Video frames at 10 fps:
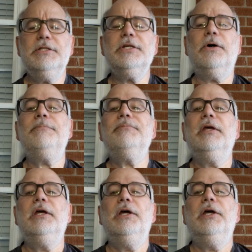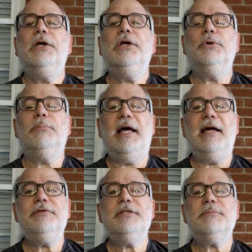So you
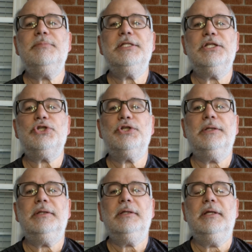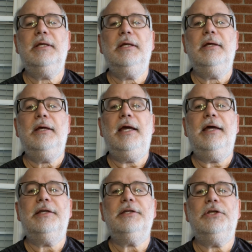apply for this position,
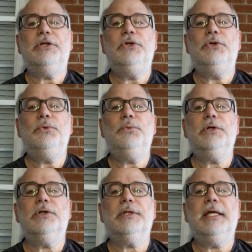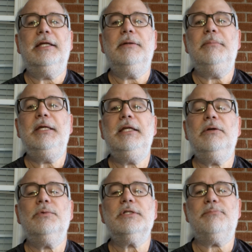and you will get an
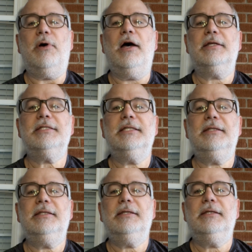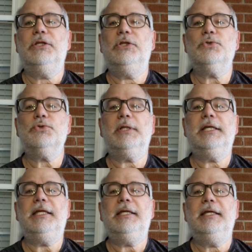immediate response, and
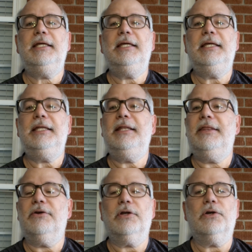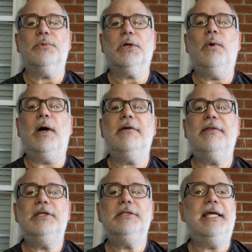usually they're going to require
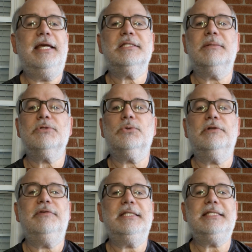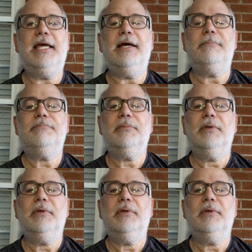that you take some sort of exam.